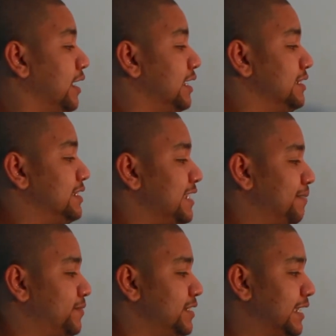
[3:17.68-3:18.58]
In
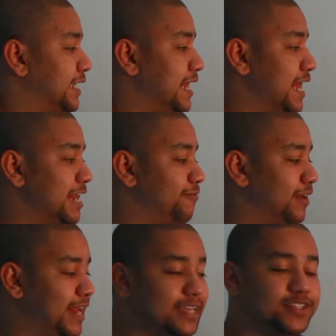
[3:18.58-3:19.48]
septic and
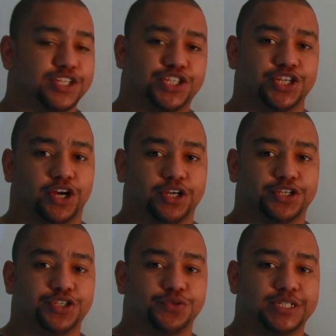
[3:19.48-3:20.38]
anaphylactic
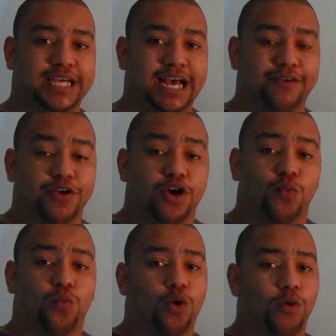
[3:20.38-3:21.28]
shock, you would have
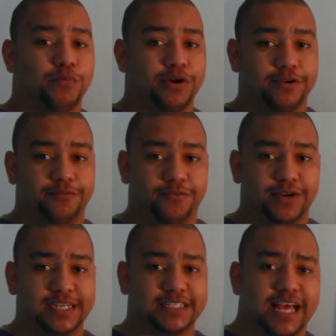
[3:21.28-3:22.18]
warm
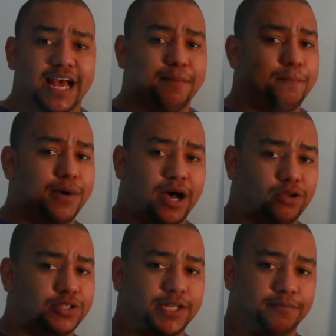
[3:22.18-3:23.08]
peripheries, a
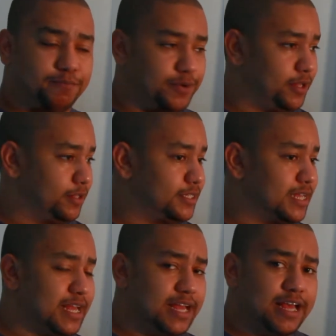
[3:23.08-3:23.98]
bounding
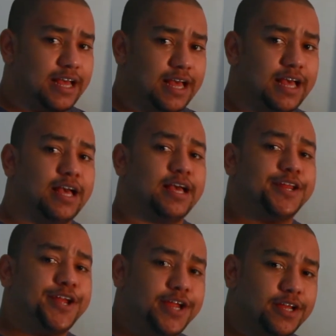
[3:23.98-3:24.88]
pulse, and
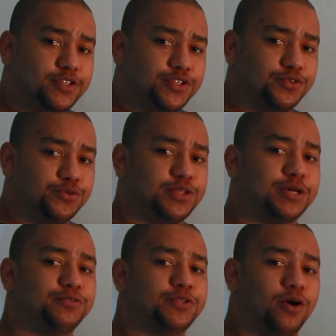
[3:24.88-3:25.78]
here too,
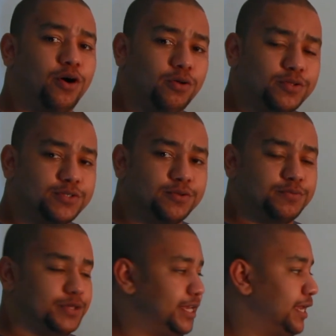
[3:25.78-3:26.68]
there would also
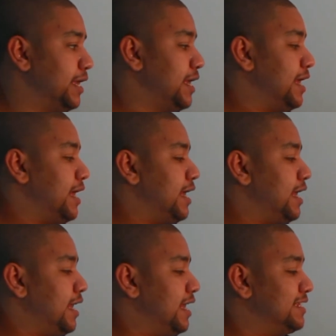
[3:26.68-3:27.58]
be
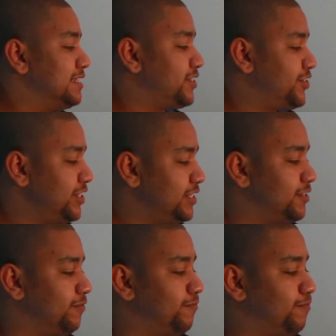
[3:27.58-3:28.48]
a
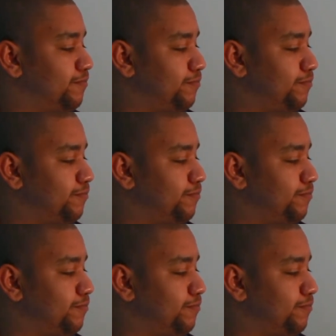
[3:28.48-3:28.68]
distinctive